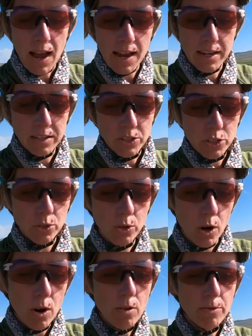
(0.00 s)
I can
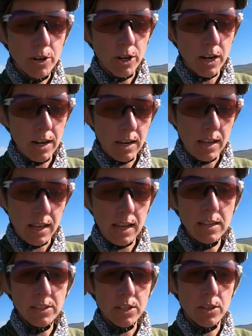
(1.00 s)
scoot over
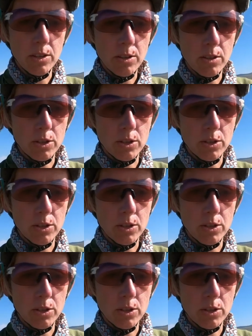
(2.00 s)
into